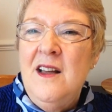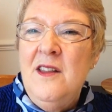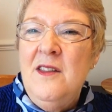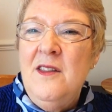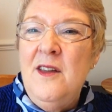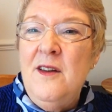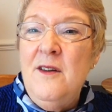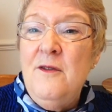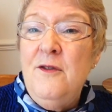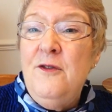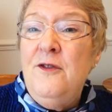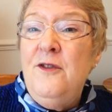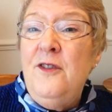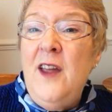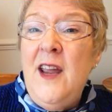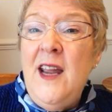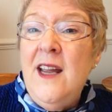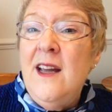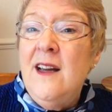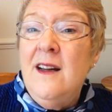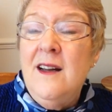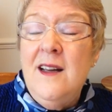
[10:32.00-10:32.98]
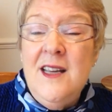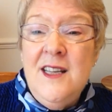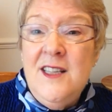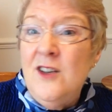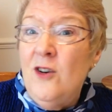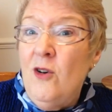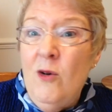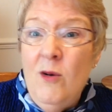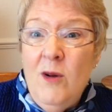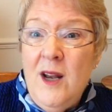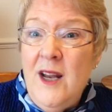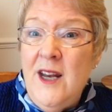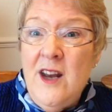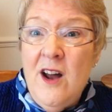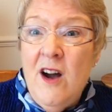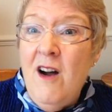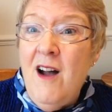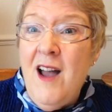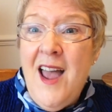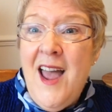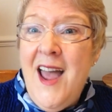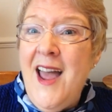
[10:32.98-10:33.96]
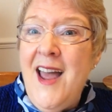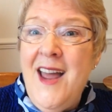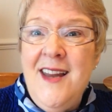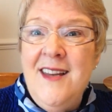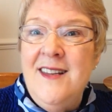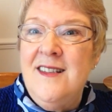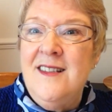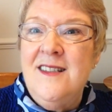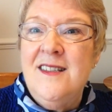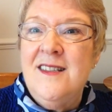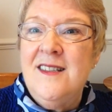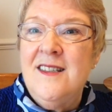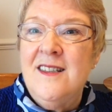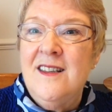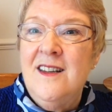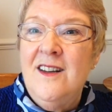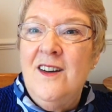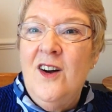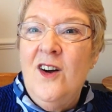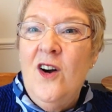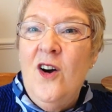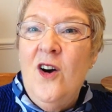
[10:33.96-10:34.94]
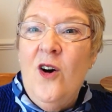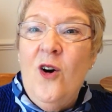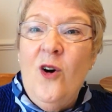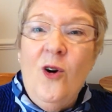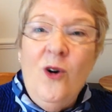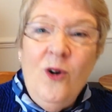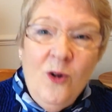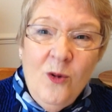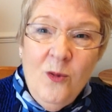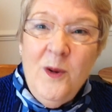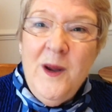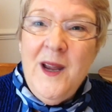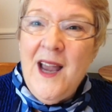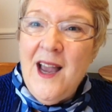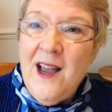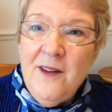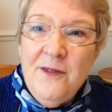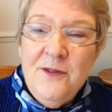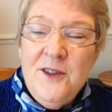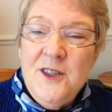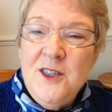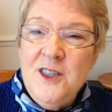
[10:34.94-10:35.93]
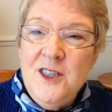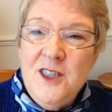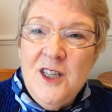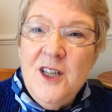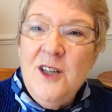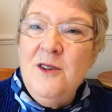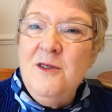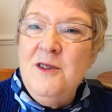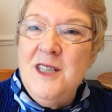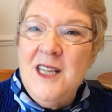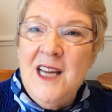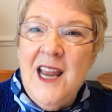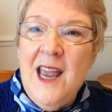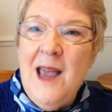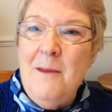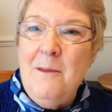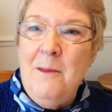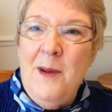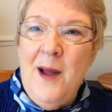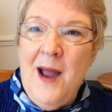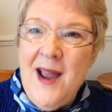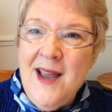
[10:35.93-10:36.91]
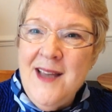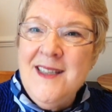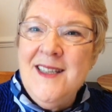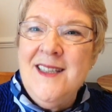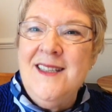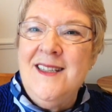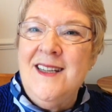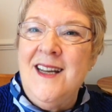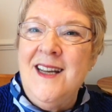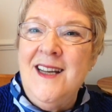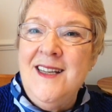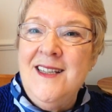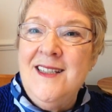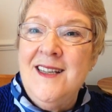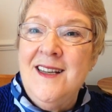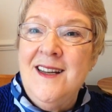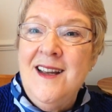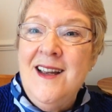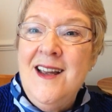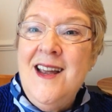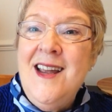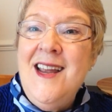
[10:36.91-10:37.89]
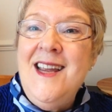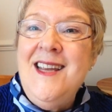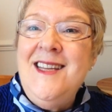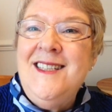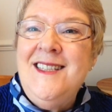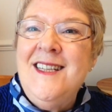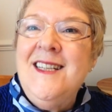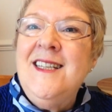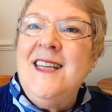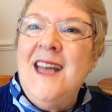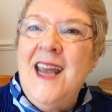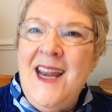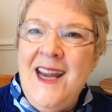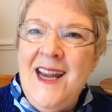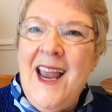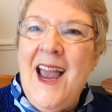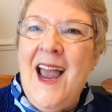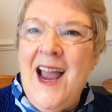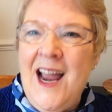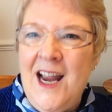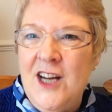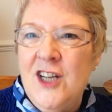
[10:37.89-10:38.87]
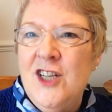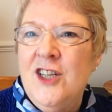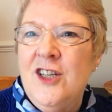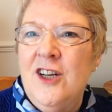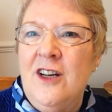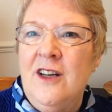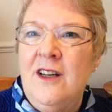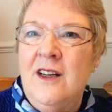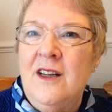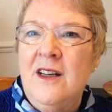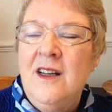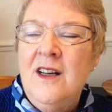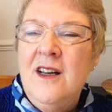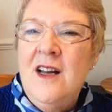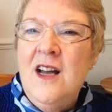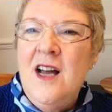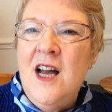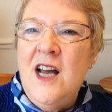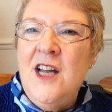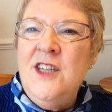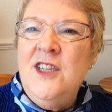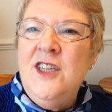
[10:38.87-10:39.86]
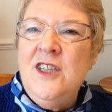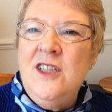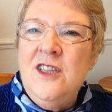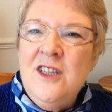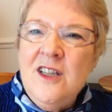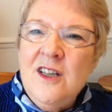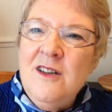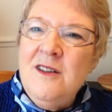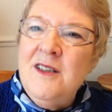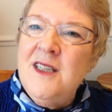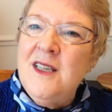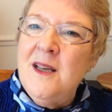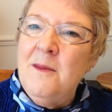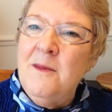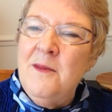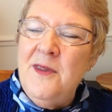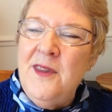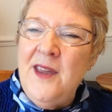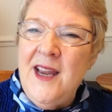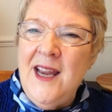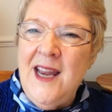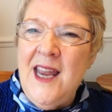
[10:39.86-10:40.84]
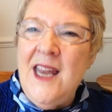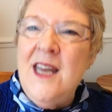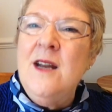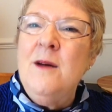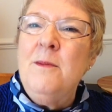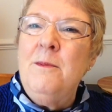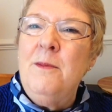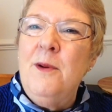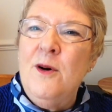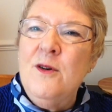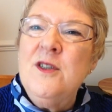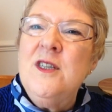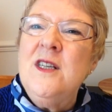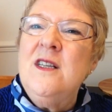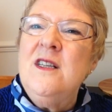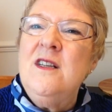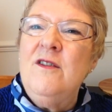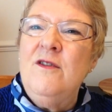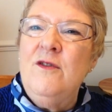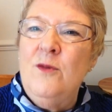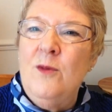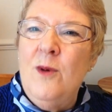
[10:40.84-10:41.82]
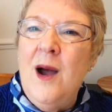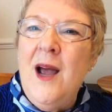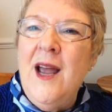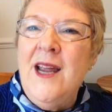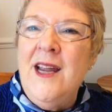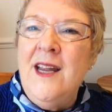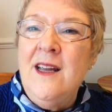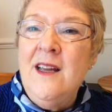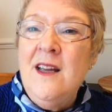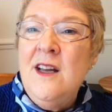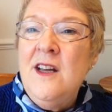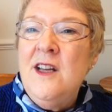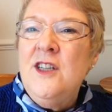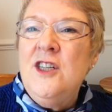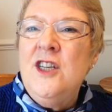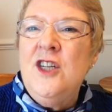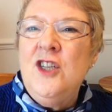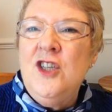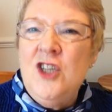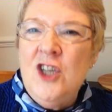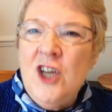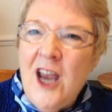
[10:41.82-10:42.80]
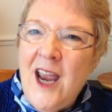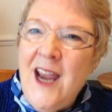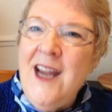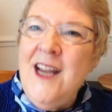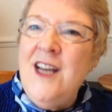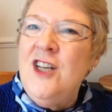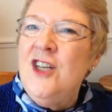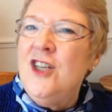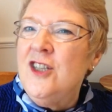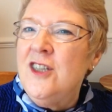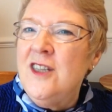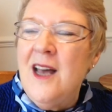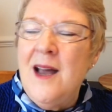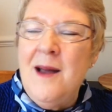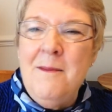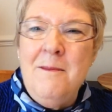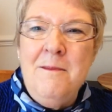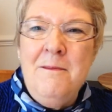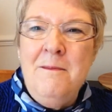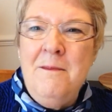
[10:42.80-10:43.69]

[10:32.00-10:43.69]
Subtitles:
that fear is all in our heads. All we have to do to get past it is to take action and to do something in a positive way to change that